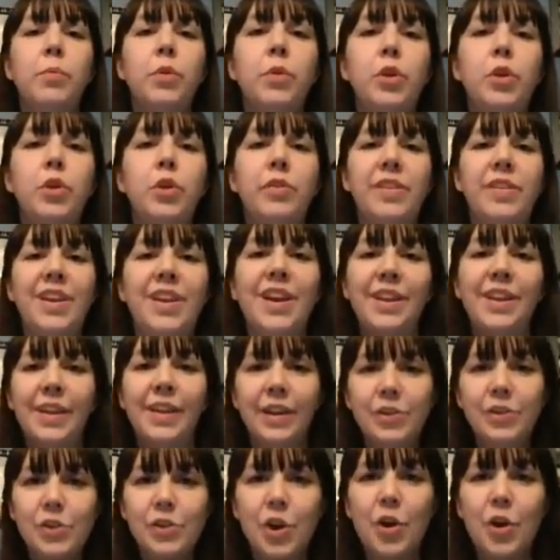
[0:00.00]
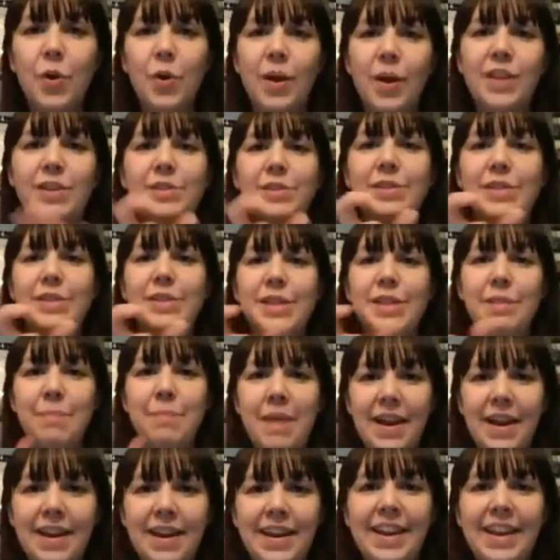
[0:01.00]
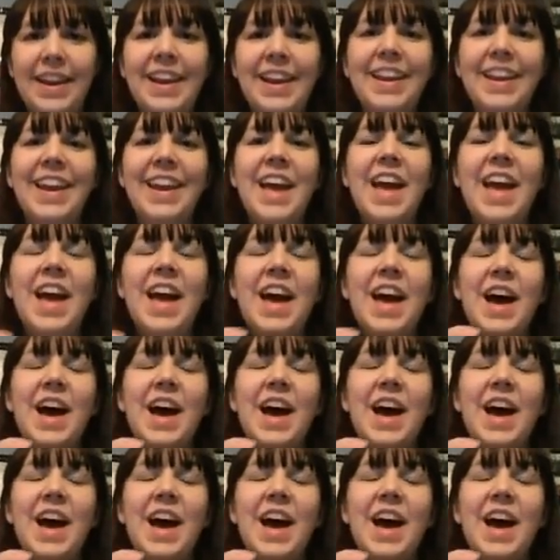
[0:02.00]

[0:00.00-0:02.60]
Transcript: You see electro and you see magnetic.